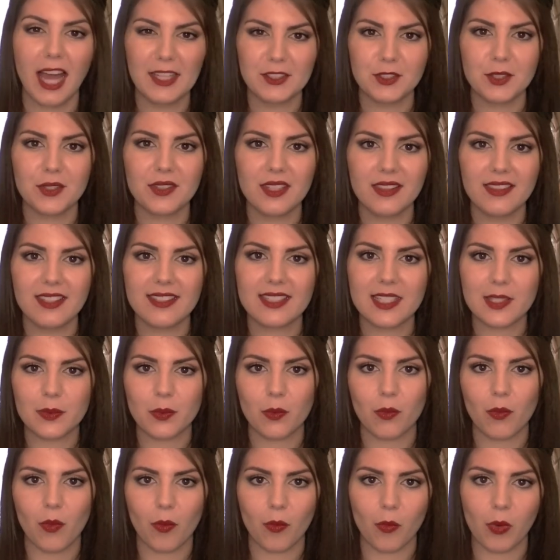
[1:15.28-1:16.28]
I do think this is
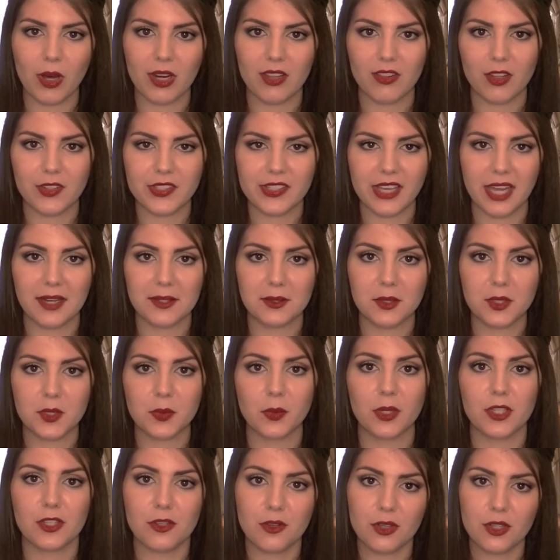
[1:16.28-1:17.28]
one of those kind of
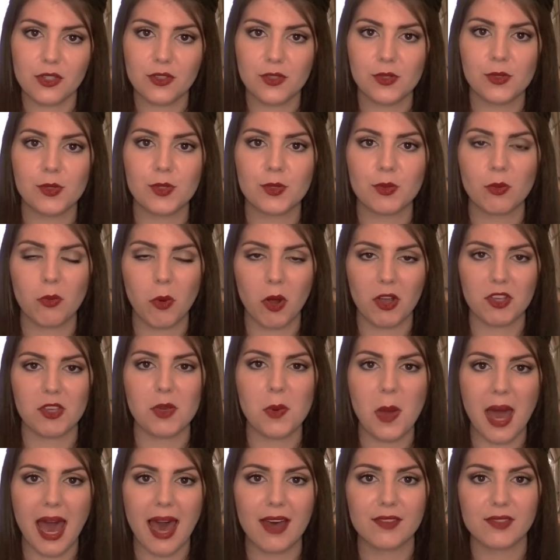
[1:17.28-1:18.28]
looks where you can use what
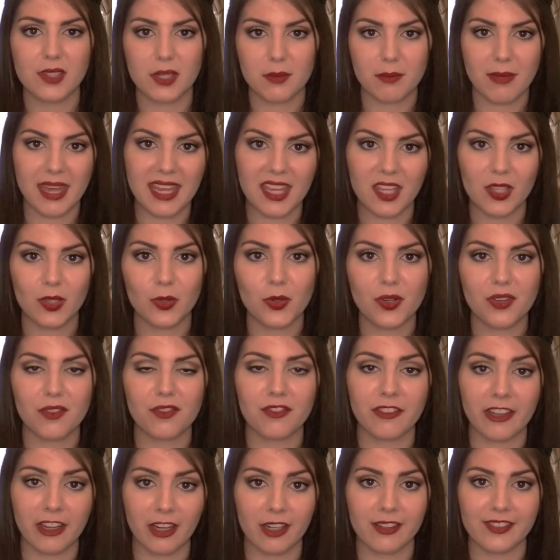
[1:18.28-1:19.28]
you have and make it look
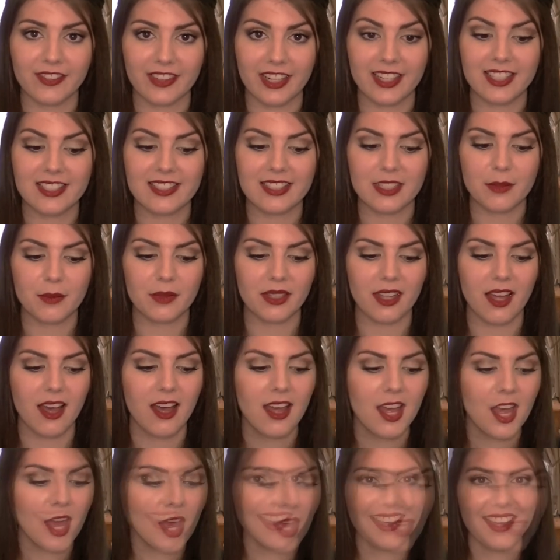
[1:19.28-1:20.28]
very, very similar.
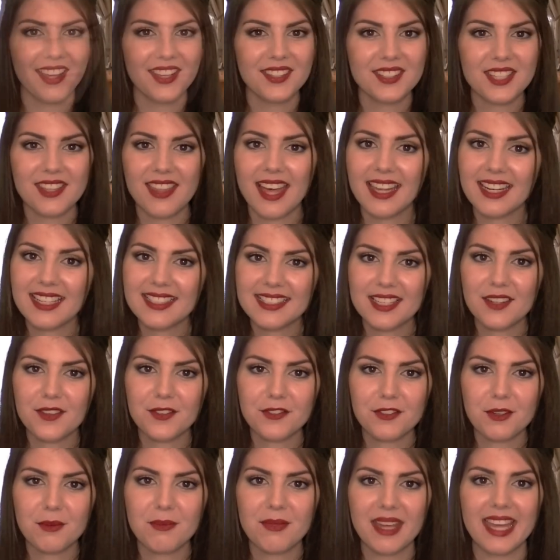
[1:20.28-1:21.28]
So that is
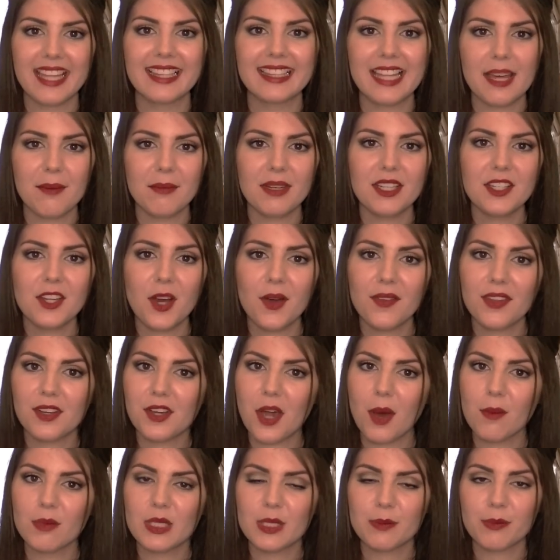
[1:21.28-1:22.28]
it from me. Let me know in the
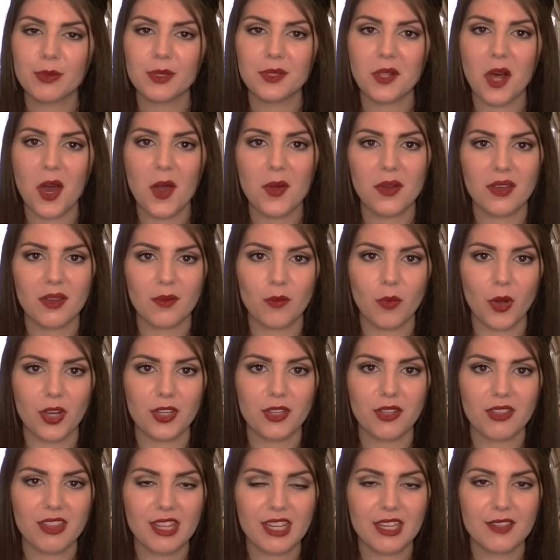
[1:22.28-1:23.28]
comments below
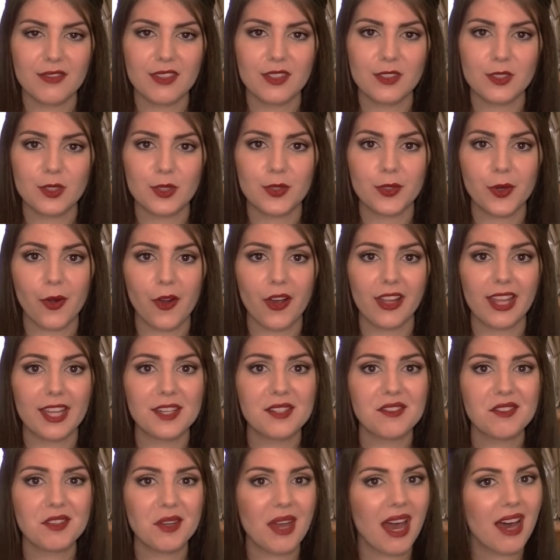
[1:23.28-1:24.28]
what you think of this tutorial
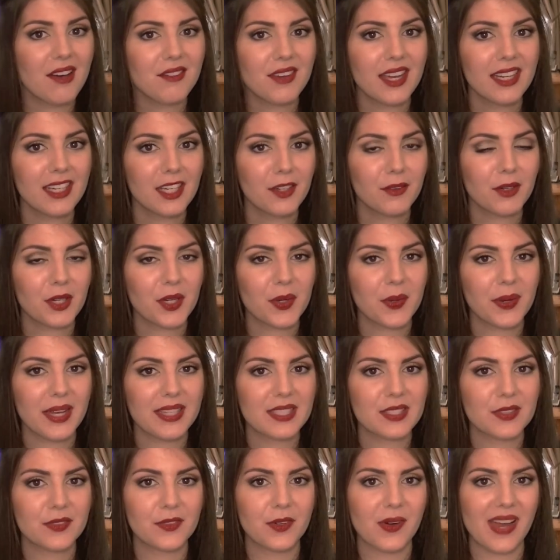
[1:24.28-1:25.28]
and if you have any
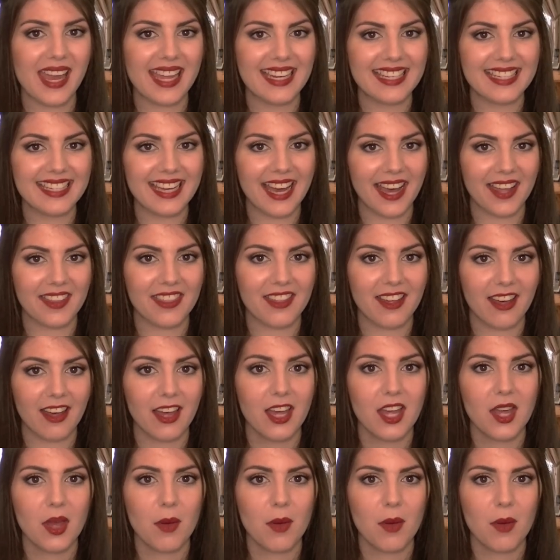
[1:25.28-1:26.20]
requests for any other